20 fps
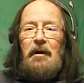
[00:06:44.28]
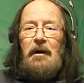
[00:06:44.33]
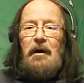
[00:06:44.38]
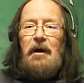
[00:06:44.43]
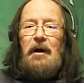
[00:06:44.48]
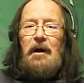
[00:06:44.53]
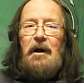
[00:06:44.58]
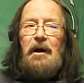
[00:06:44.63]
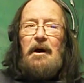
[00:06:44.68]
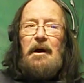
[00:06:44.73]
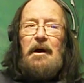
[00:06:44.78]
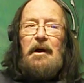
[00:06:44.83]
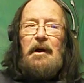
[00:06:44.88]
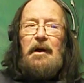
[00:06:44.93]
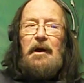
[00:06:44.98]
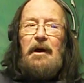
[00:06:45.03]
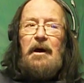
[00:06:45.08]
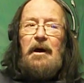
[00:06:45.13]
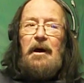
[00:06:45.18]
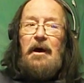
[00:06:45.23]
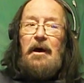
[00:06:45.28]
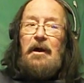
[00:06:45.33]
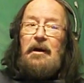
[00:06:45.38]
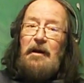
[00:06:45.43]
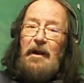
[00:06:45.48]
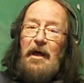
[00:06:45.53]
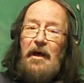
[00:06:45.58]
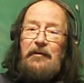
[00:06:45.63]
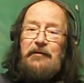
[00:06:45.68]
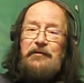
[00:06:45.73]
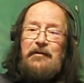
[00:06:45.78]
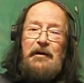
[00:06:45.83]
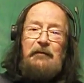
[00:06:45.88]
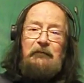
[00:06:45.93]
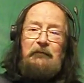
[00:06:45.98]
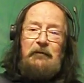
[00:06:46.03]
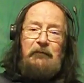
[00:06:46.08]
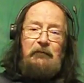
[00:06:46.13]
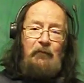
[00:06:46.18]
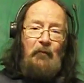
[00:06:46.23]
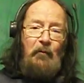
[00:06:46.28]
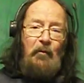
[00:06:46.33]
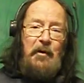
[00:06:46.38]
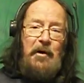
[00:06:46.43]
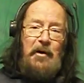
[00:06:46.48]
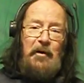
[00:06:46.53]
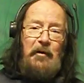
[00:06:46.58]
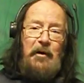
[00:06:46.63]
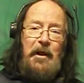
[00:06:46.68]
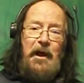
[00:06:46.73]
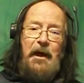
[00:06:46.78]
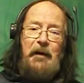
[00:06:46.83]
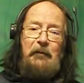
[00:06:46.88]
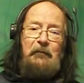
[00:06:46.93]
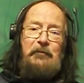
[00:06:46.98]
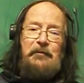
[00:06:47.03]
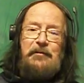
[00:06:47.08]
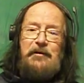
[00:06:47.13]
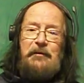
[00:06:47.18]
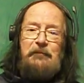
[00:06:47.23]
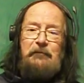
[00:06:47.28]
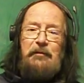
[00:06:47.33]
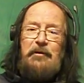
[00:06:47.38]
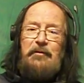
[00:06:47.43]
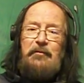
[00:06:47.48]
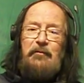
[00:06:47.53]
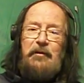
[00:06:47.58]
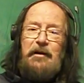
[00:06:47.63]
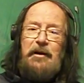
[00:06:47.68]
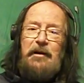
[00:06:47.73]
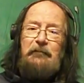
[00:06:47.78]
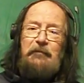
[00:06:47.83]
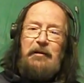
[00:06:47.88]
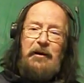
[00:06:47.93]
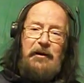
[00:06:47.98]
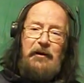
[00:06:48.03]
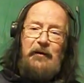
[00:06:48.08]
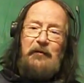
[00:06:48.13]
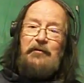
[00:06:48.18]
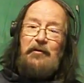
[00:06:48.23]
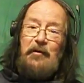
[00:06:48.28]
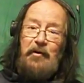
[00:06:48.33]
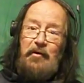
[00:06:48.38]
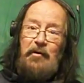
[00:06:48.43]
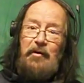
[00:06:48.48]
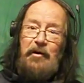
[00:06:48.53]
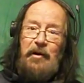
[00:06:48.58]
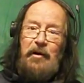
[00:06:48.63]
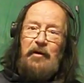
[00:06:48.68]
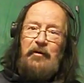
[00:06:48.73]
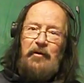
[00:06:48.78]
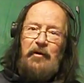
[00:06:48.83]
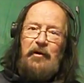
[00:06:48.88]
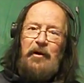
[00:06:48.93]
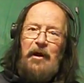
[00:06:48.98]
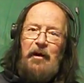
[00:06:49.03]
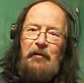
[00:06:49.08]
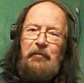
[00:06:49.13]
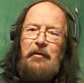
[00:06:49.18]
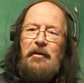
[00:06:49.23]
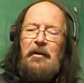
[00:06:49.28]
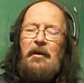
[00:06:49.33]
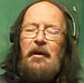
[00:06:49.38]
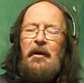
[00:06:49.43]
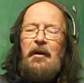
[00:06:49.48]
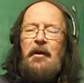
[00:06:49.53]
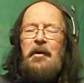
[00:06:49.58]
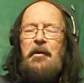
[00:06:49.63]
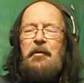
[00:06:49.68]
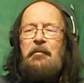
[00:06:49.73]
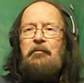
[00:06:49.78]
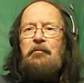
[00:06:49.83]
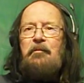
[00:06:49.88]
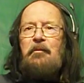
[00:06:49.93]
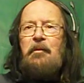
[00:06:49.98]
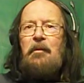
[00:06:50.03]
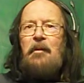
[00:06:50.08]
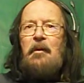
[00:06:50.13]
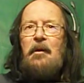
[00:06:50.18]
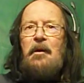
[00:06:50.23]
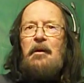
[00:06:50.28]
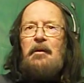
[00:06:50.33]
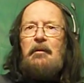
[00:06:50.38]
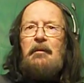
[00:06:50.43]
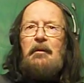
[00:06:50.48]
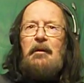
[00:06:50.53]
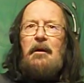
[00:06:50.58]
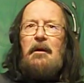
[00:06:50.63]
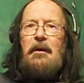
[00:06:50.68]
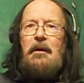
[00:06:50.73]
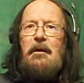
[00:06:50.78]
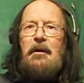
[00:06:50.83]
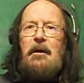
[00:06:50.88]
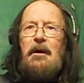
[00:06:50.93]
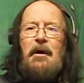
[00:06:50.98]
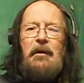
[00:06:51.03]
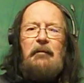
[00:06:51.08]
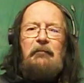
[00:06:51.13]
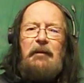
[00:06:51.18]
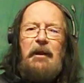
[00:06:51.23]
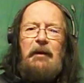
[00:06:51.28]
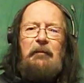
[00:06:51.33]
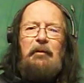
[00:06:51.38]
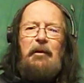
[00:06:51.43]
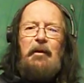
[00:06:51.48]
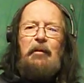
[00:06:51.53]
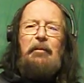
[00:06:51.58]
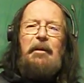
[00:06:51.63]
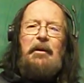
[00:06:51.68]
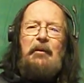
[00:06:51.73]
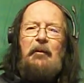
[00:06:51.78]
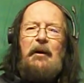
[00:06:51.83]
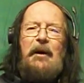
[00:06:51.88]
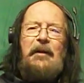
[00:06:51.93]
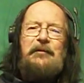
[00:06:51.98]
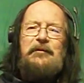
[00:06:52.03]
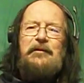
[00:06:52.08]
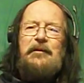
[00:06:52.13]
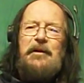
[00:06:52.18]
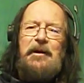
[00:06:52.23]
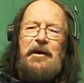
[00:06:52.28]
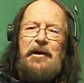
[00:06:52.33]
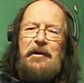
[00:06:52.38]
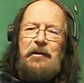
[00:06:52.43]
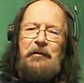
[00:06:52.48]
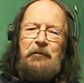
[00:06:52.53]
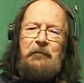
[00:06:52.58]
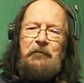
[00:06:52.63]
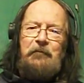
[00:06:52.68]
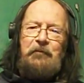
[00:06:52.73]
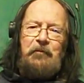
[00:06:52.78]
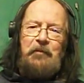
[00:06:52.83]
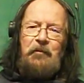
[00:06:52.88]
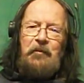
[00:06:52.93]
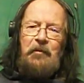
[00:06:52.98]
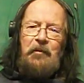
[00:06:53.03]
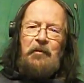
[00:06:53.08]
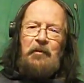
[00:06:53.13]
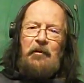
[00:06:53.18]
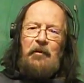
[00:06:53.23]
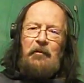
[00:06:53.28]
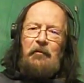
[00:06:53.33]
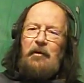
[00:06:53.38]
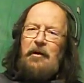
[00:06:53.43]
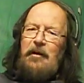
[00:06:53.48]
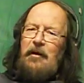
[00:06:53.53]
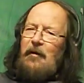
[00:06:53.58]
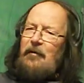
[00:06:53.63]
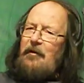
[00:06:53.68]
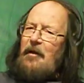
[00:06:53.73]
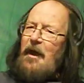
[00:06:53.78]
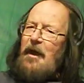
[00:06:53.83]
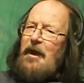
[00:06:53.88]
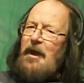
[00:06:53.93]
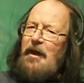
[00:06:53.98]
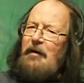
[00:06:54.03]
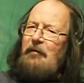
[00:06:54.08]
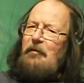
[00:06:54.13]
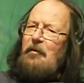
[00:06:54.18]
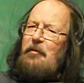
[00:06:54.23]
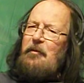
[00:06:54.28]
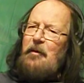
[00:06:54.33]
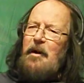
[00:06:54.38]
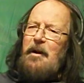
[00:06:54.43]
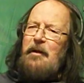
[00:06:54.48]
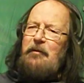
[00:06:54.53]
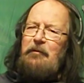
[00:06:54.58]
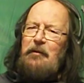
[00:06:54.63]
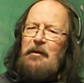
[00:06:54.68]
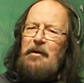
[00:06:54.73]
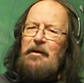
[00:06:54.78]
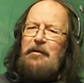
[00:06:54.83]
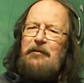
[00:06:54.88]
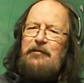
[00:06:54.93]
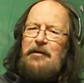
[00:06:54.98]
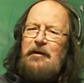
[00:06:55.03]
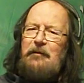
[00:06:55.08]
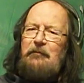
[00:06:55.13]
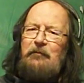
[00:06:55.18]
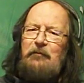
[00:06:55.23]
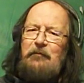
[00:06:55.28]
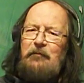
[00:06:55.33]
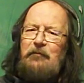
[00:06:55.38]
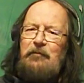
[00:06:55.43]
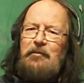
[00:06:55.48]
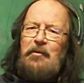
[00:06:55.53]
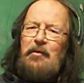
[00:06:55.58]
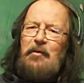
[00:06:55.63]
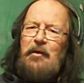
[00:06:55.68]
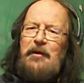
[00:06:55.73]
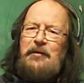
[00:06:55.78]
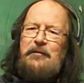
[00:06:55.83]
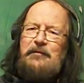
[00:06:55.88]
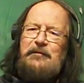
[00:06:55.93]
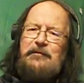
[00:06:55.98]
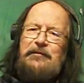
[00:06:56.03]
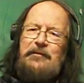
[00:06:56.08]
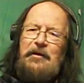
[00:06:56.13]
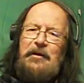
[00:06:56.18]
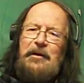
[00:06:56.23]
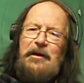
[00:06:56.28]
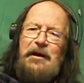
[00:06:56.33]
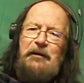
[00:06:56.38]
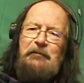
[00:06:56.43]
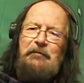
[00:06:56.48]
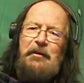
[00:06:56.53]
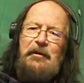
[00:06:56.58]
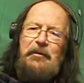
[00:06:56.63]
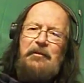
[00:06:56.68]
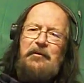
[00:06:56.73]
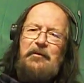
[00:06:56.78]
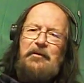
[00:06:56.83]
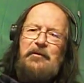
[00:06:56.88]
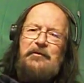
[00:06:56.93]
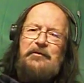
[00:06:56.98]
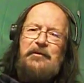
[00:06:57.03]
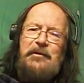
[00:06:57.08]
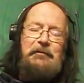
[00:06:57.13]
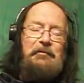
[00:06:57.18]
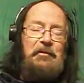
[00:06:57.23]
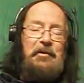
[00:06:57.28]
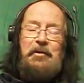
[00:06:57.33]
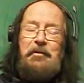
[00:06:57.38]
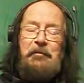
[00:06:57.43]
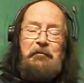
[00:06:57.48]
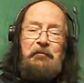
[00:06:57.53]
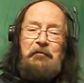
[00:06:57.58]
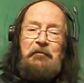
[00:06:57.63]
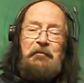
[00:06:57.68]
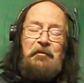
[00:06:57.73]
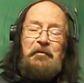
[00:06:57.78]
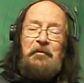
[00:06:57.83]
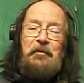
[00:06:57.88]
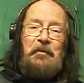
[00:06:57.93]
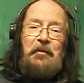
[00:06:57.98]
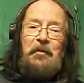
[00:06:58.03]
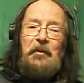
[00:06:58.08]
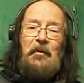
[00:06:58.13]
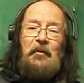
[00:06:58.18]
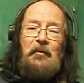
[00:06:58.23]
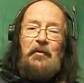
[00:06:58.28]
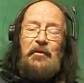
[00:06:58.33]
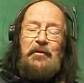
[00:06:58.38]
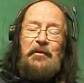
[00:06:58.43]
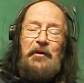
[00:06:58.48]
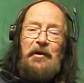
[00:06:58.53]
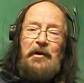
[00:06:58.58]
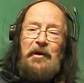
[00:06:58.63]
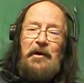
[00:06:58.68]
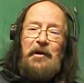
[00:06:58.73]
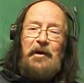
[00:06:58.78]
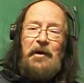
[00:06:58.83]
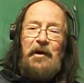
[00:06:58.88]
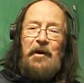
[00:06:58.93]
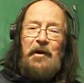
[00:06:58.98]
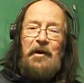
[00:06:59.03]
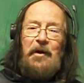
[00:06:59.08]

Uh, uh, unless something weird happens in between, because it could, it could happen. Uh, maybe it'll be Wednesday night because I have a funny feeling something crazy is going to happen on Thursday, but we'll see.